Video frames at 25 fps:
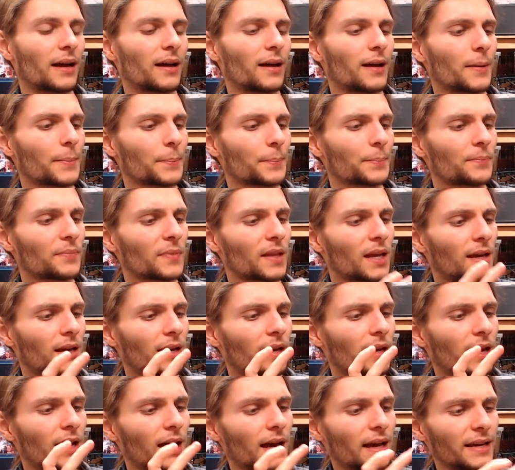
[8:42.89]
I
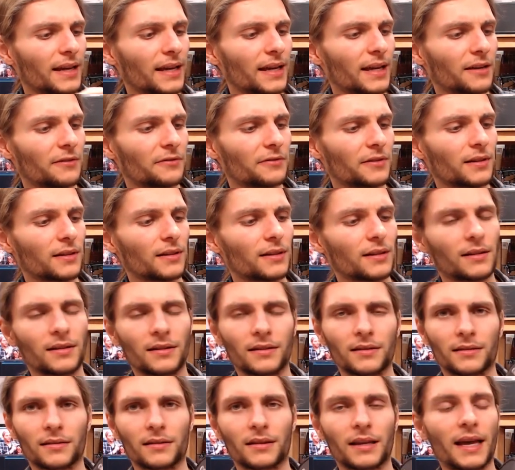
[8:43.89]
have a
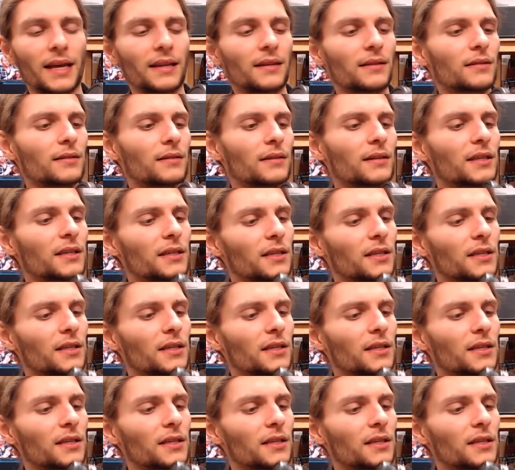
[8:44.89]
Canon